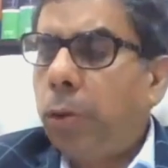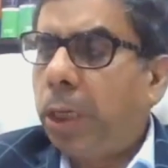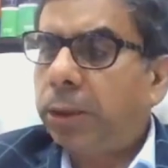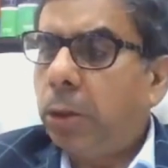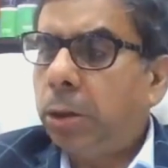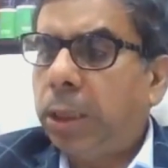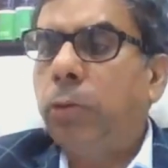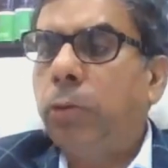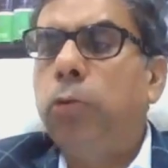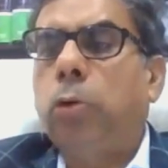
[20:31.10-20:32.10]
who does not
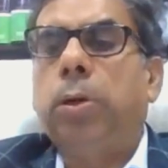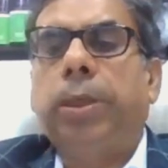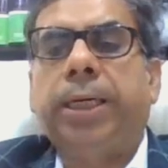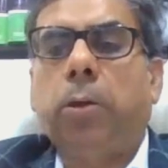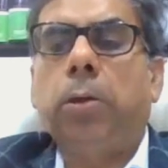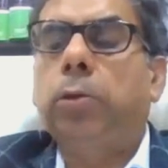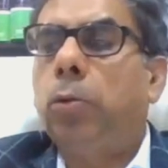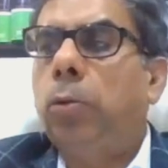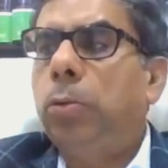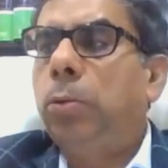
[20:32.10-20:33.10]
conclude contract
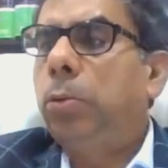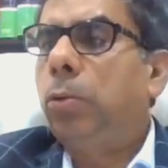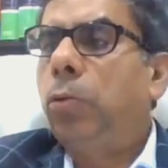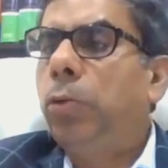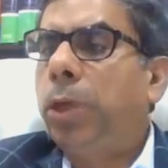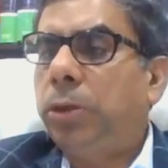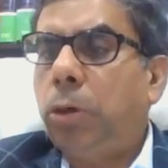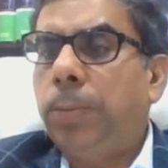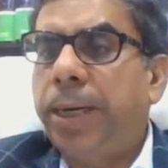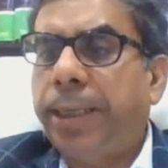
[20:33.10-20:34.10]
also, who does
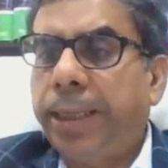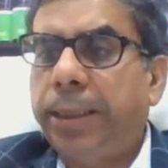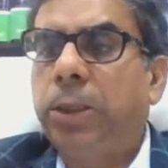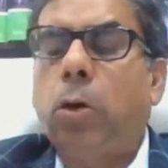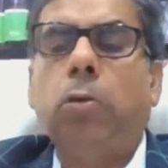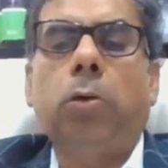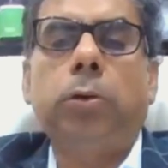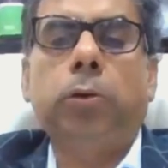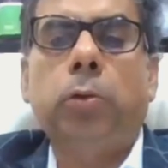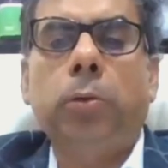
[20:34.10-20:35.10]
not maintain stock
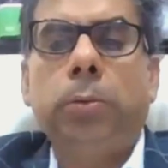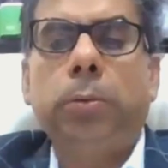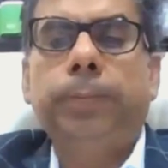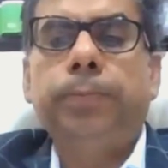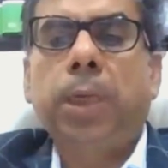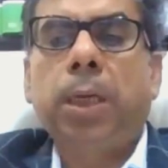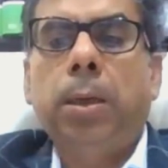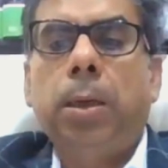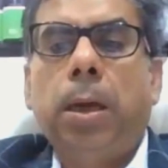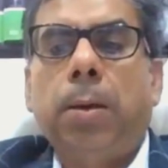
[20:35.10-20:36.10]
also,
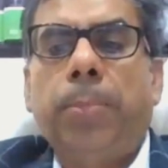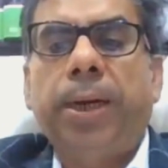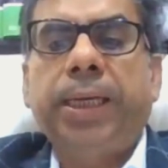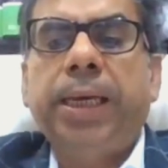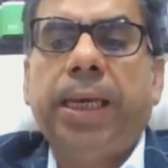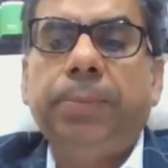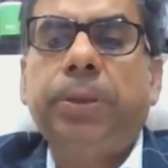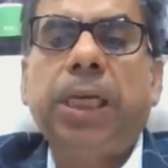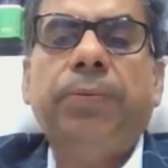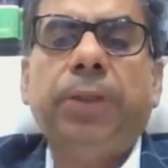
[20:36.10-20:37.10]
but he
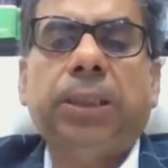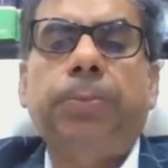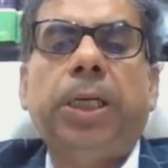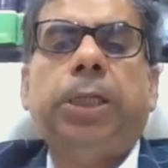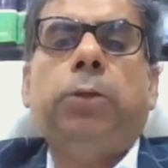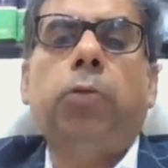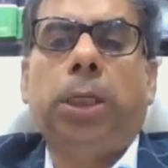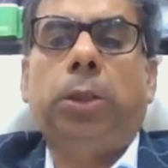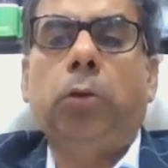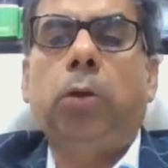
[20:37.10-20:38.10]
himself is subject to
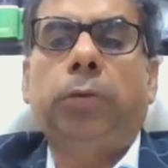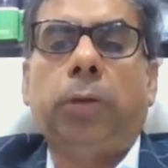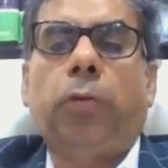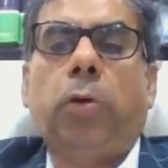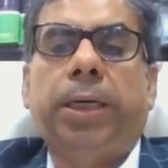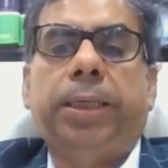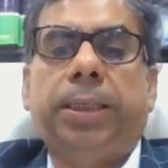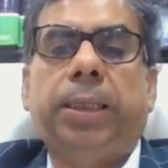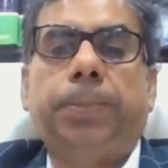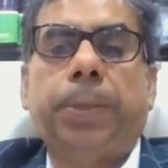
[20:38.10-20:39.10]
control of the foreign
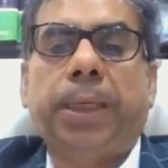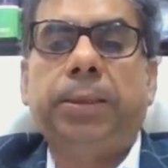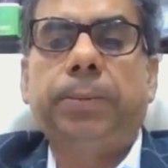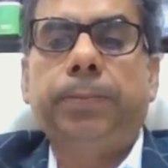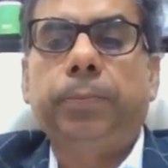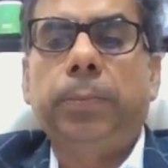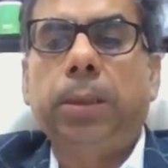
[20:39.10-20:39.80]
enterprise,